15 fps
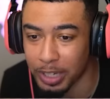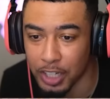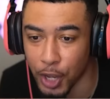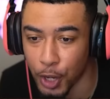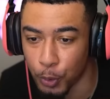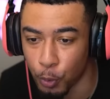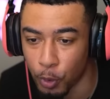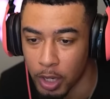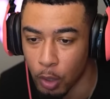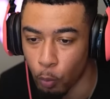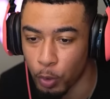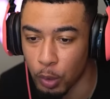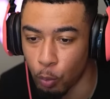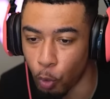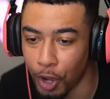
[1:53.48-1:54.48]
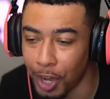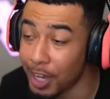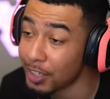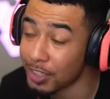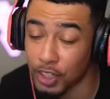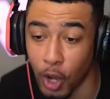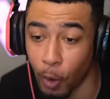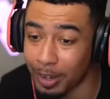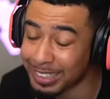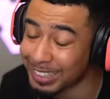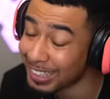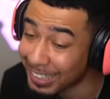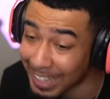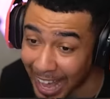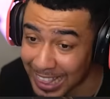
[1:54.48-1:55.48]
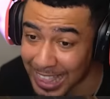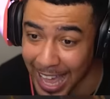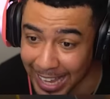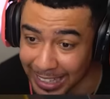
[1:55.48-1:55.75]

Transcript: we knew we weren't going to get the